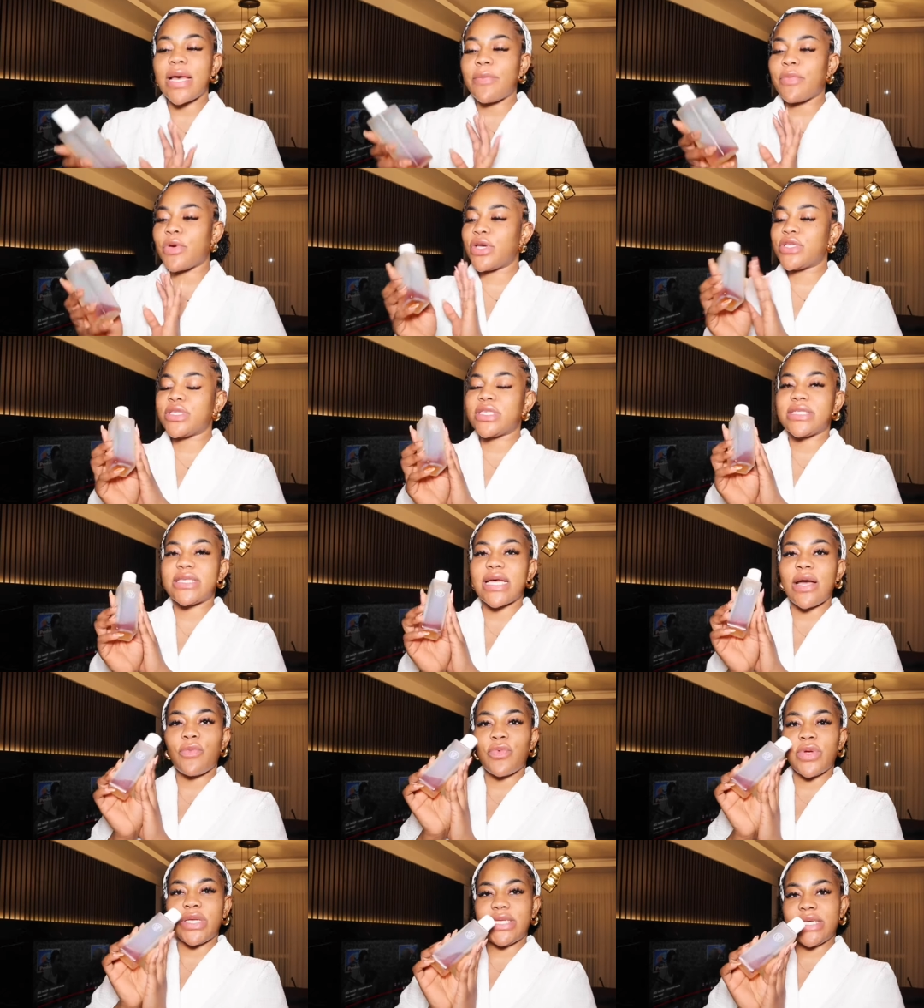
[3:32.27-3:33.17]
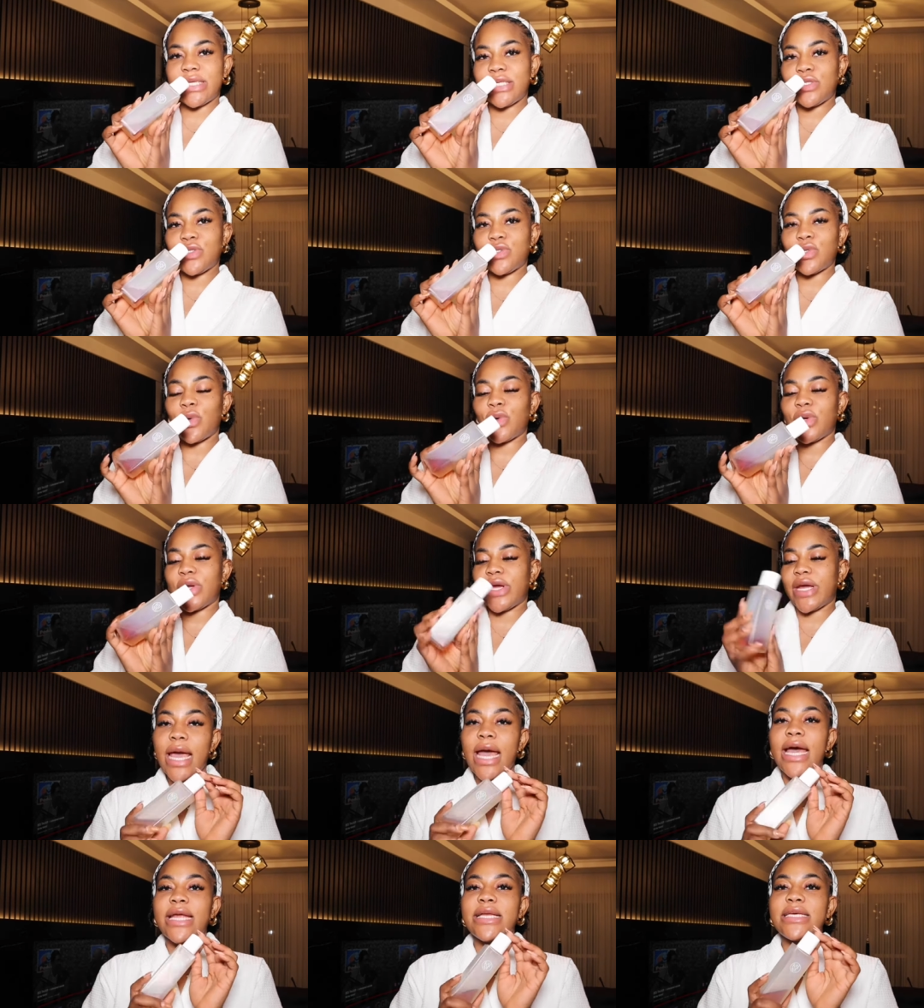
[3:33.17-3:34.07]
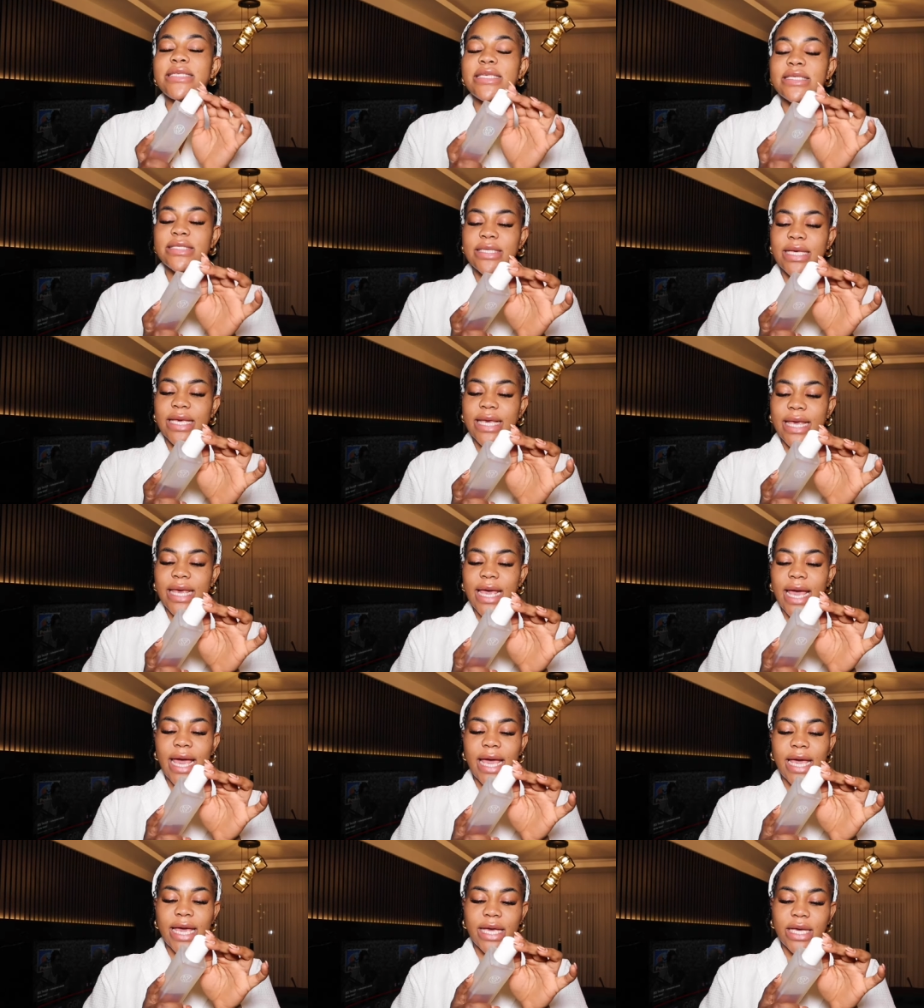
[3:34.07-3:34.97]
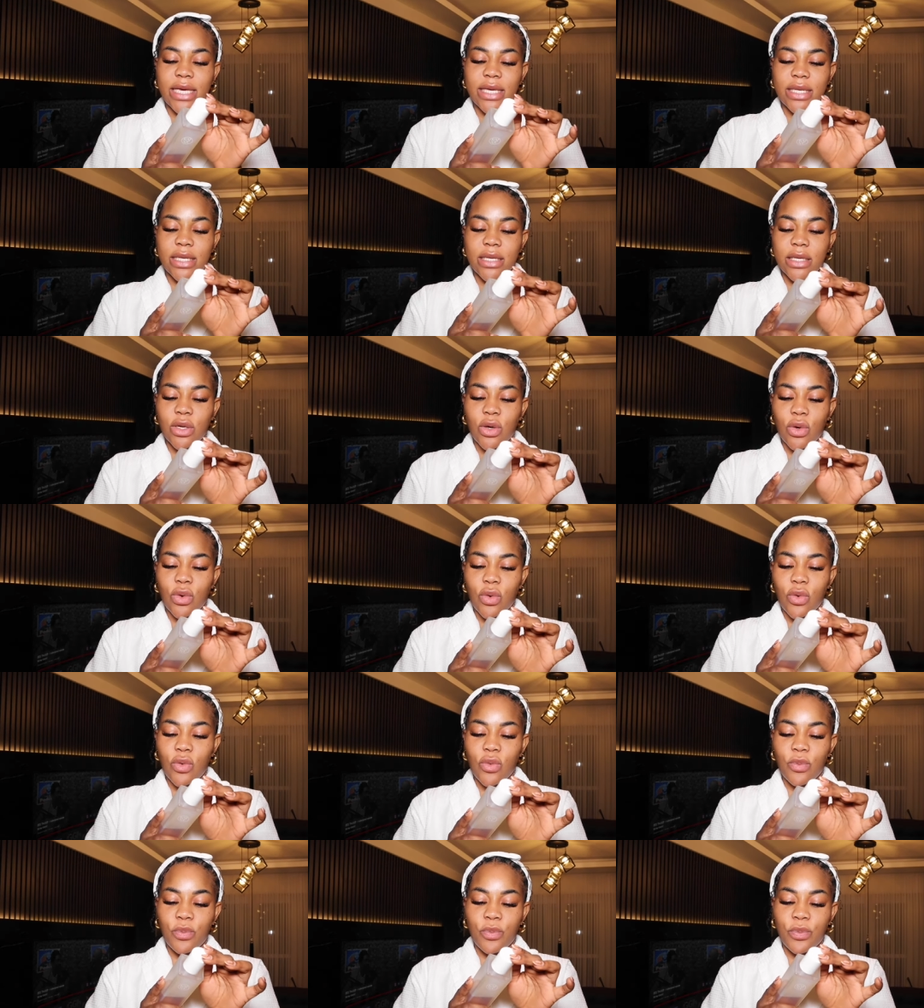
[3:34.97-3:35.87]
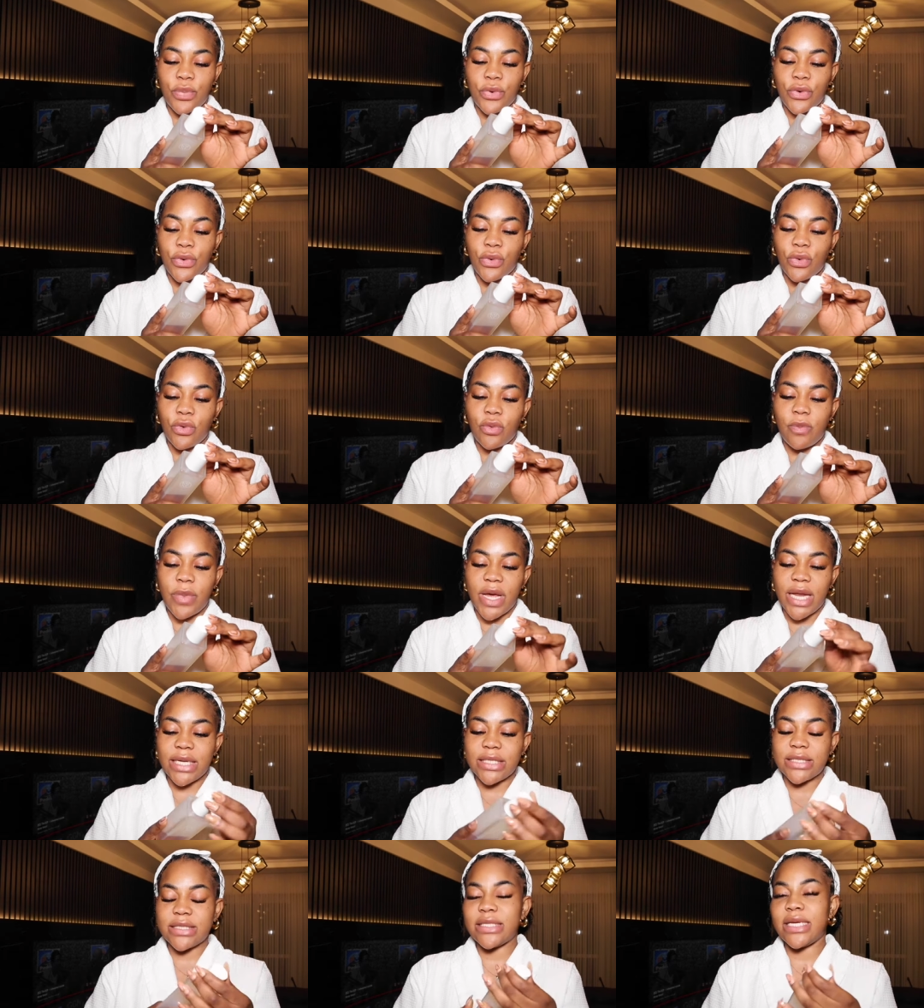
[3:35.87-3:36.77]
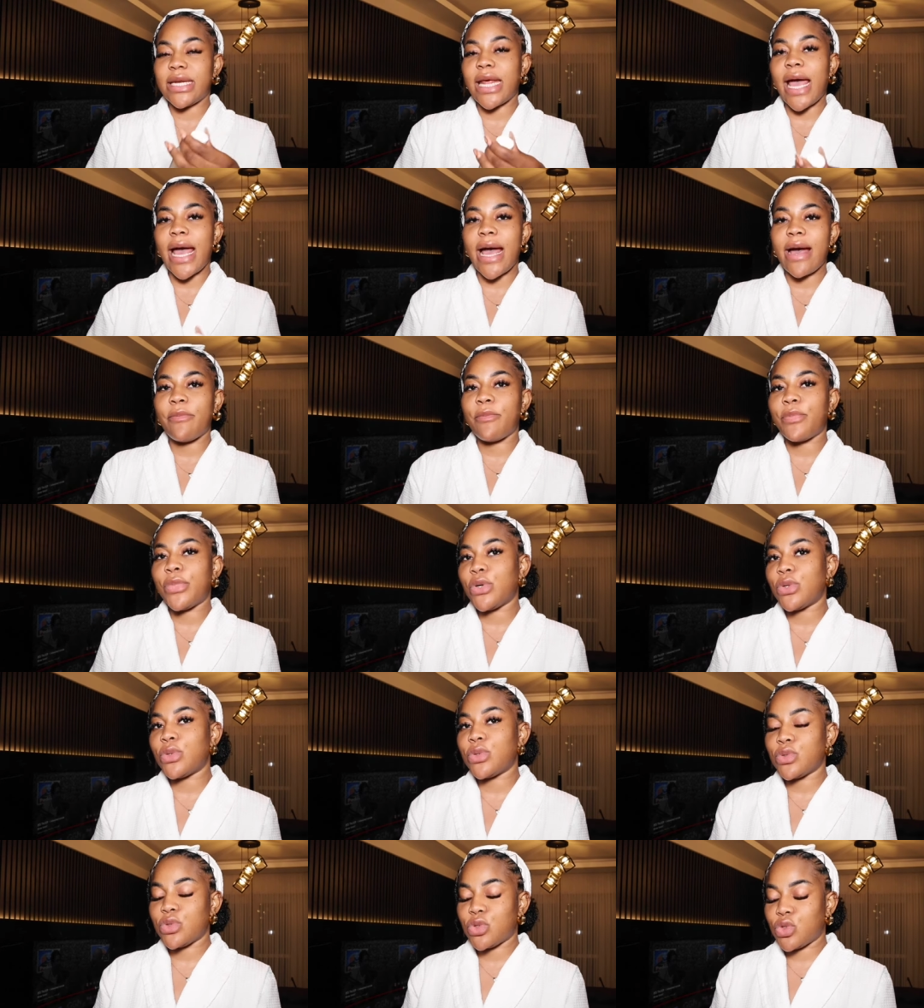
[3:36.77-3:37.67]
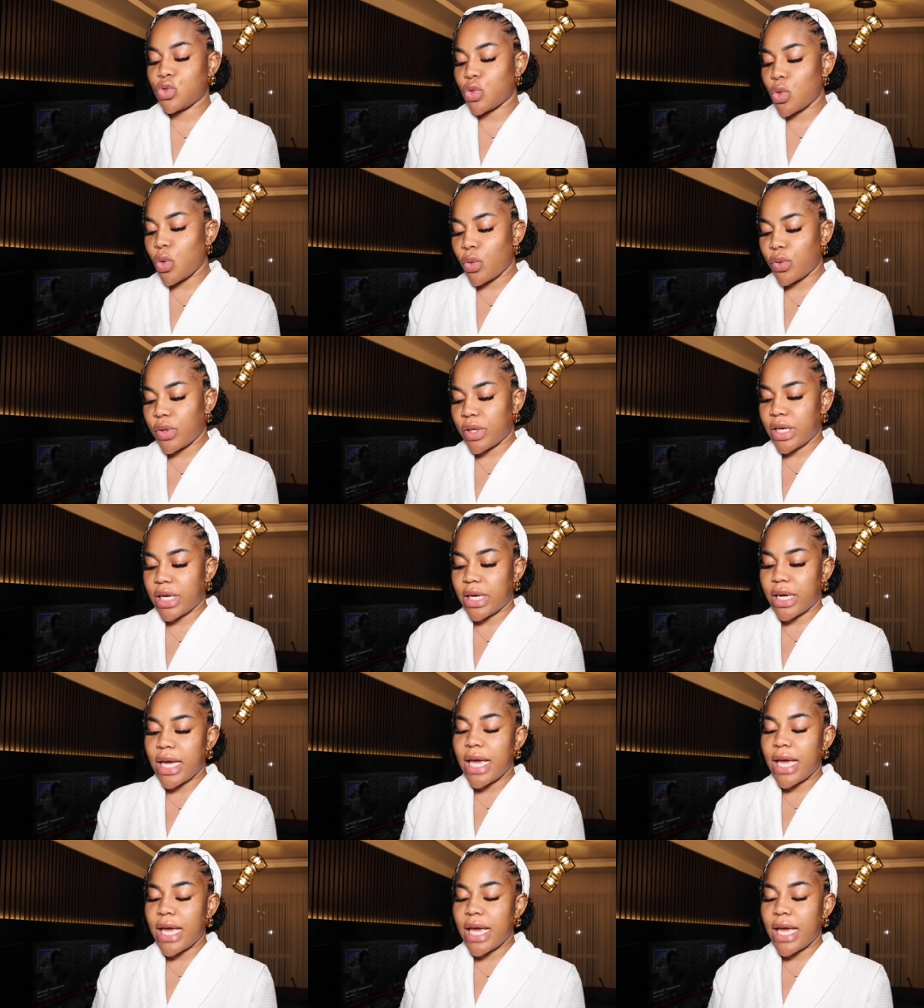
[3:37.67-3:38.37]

I'm going to start with this toner, and this is the Kaine Combo Balancing Ampoule Toner.